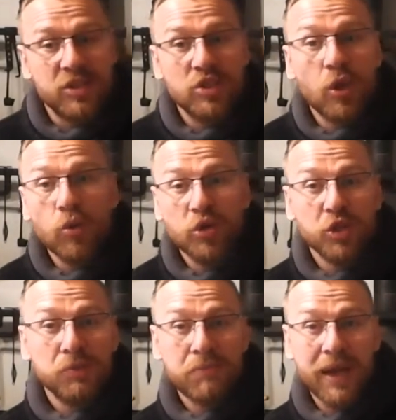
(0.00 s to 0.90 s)

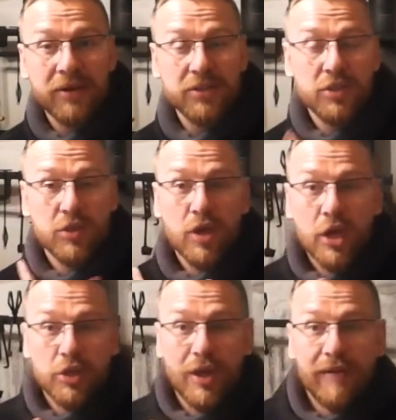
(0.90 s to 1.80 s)
social manners? Do you
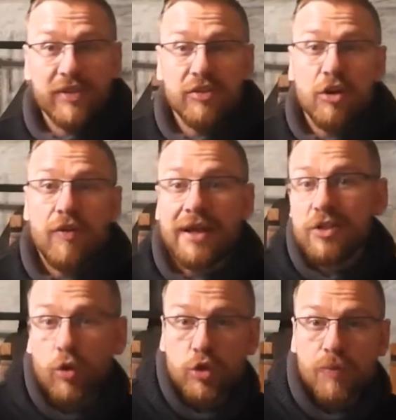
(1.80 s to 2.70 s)
have the correct
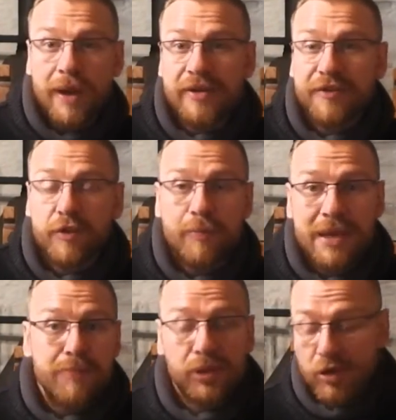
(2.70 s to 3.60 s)
social manners for the
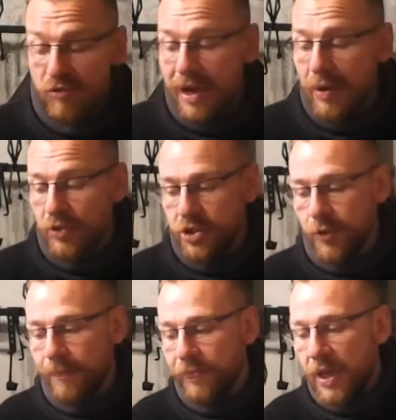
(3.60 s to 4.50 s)
people around
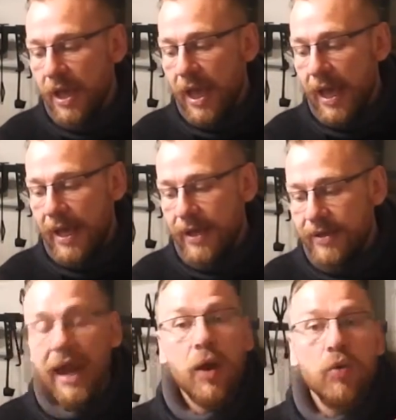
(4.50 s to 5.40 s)
you?
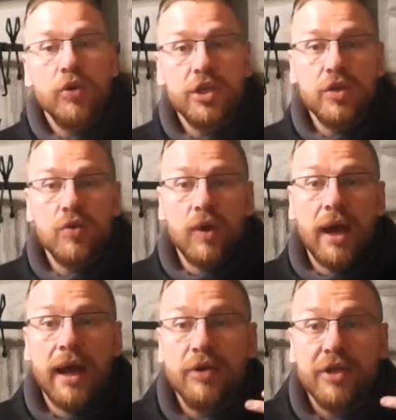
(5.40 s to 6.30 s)
And how do you
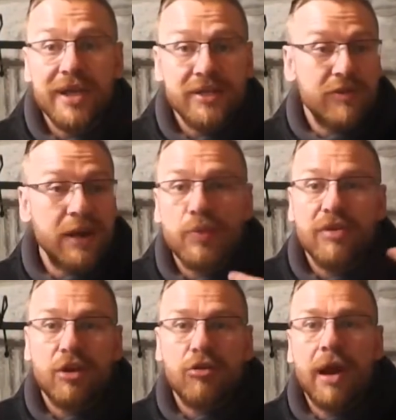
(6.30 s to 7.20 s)
interact
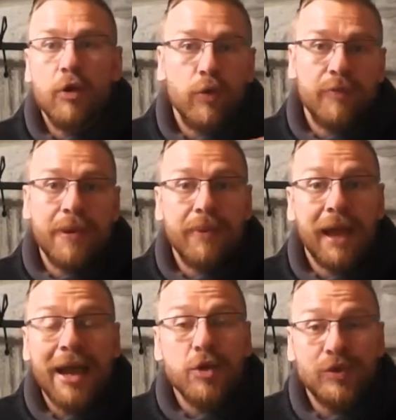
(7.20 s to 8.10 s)
with the crowd or with people?
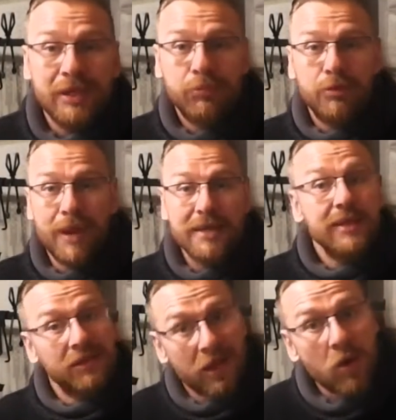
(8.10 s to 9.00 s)
Are you
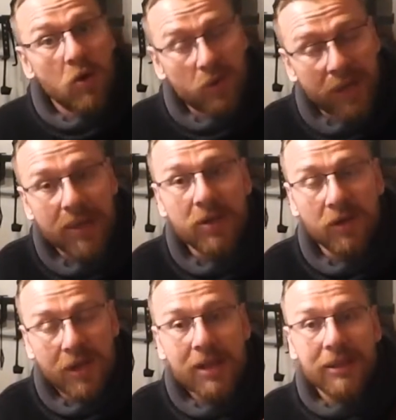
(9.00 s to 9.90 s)
diplomatic? Like, oh, okay, you
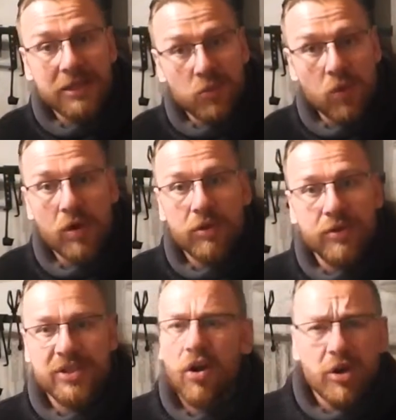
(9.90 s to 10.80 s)
know, let's work
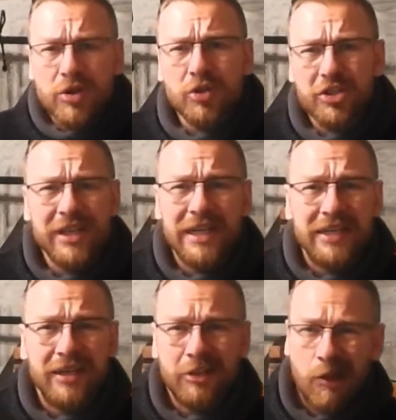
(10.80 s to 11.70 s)
through this. Or are you just an
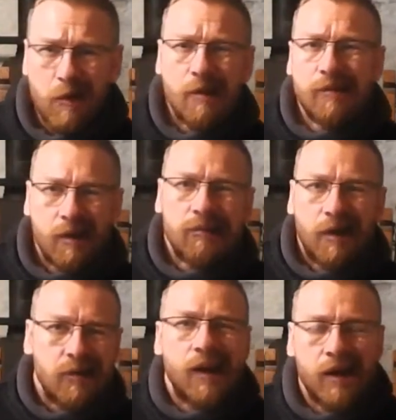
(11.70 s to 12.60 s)
idiot? You're like, rah, rah,
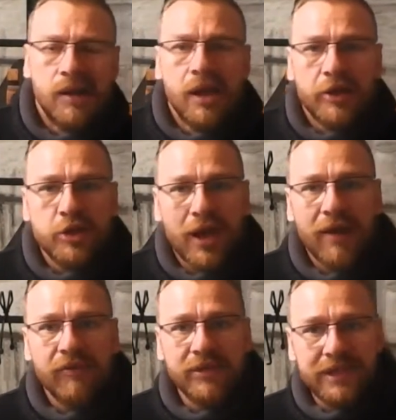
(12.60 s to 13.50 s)
rah, rah. Do you
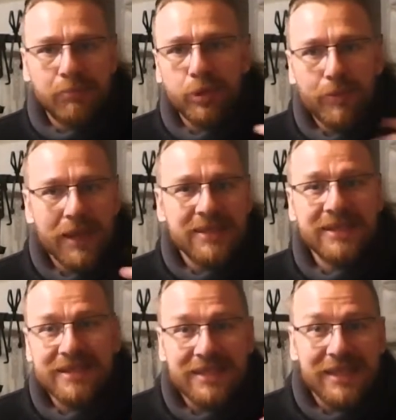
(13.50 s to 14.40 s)
have the
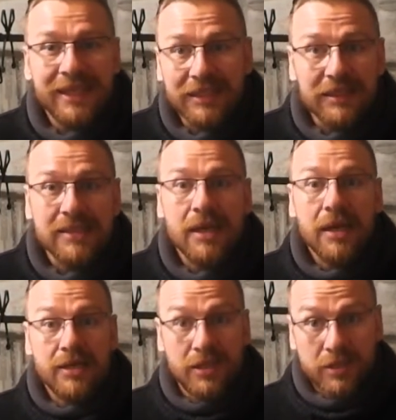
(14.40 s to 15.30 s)
diplomatic skills
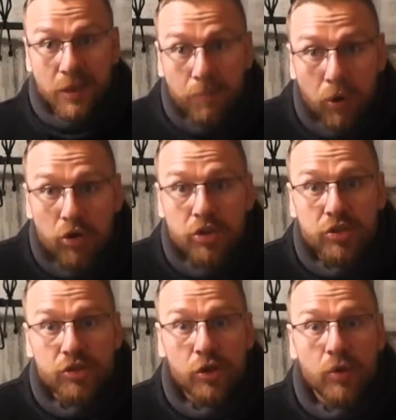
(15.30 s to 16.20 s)
to push
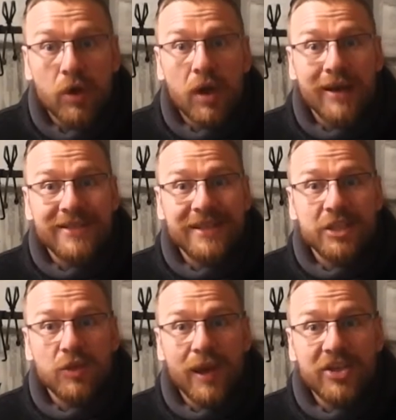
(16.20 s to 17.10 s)
through a
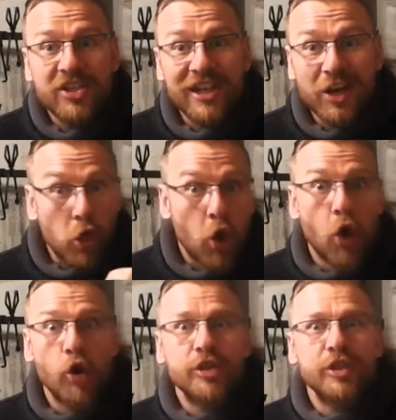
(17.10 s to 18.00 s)
situation in a
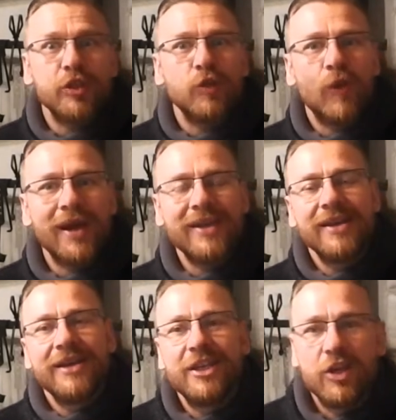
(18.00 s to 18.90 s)
cordial way,
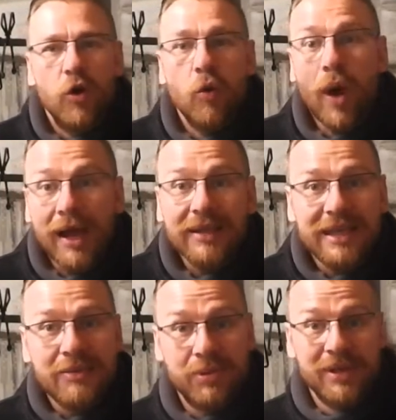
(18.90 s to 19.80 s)
you know, while
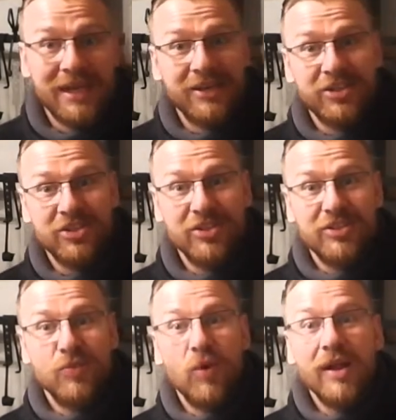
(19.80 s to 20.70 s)
keeping
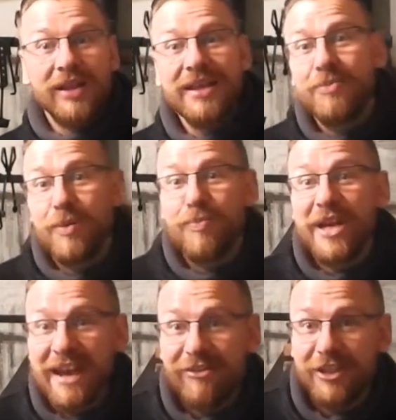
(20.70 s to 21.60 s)
innocence and while keeping
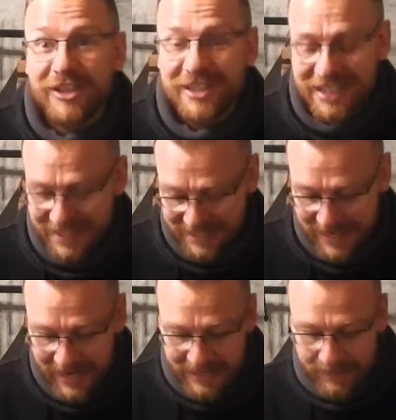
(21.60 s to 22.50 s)
benevolence
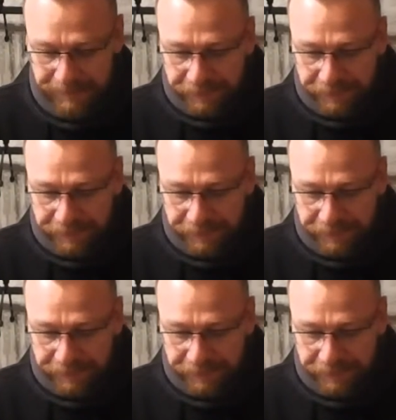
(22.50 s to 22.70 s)
inside?